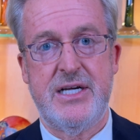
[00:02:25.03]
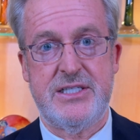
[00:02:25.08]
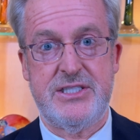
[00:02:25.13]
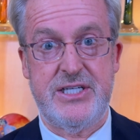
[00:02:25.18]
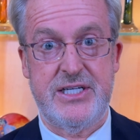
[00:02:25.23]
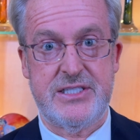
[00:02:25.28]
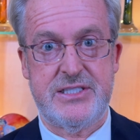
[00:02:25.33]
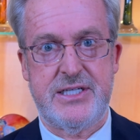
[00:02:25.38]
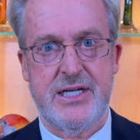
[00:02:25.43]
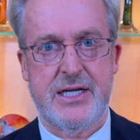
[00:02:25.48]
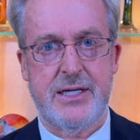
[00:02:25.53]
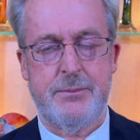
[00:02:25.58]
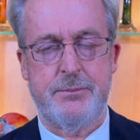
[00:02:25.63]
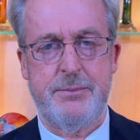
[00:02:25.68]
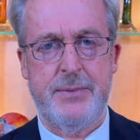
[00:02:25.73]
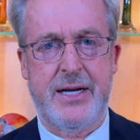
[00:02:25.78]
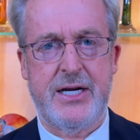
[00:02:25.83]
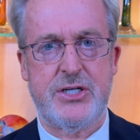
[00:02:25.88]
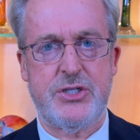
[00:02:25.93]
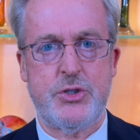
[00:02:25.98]
just to
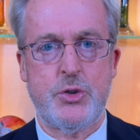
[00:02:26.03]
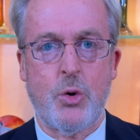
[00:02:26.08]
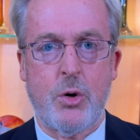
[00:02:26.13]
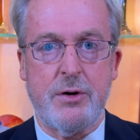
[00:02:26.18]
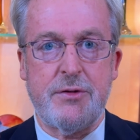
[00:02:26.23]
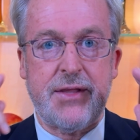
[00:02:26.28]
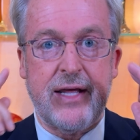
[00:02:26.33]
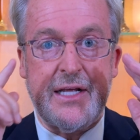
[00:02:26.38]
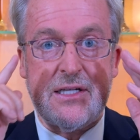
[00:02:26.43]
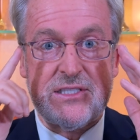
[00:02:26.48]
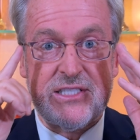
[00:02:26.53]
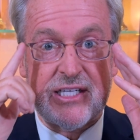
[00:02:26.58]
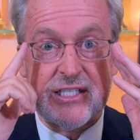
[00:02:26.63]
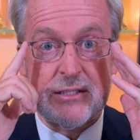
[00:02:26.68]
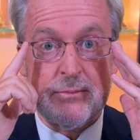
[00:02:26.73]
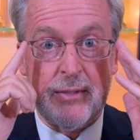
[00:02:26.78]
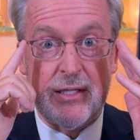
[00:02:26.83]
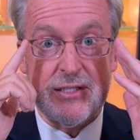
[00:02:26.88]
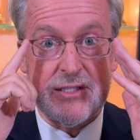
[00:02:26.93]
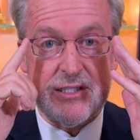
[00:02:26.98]
make sure that
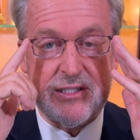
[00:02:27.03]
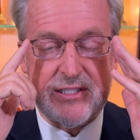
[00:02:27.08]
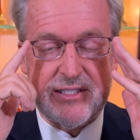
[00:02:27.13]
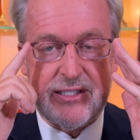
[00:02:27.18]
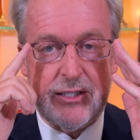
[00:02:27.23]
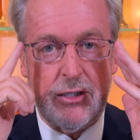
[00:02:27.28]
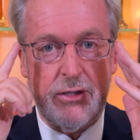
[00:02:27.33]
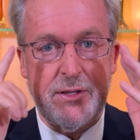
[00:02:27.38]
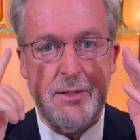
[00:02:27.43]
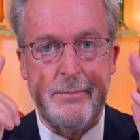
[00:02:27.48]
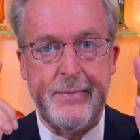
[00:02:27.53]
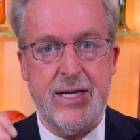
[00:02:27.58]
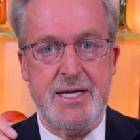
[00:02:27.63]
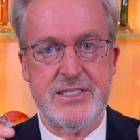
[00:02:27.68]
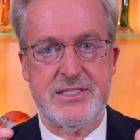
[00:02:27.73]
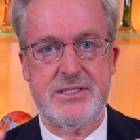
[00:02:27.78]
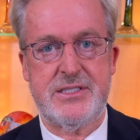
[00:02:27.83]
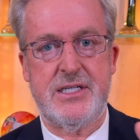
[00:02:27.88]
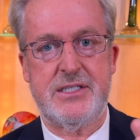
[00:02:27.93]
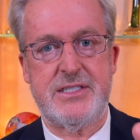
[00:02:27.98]
6 months is still the
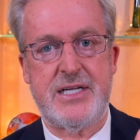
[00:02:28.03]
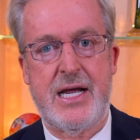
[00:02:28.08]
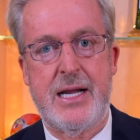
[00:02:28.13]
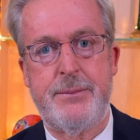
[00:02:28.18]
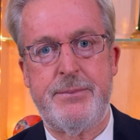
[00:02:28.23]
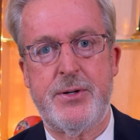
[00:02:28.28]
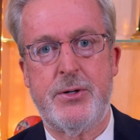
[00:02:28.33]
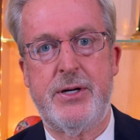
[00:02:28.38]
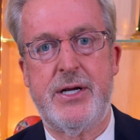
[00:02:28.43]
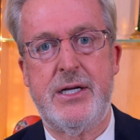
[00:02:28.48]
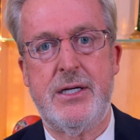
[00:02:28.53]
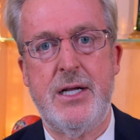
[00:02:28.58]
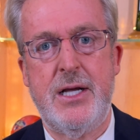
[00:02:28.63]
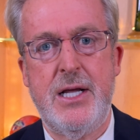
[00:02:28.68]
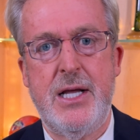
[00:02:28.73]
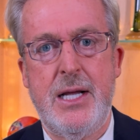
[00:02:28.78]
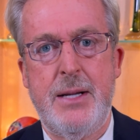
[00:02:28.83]
best time period.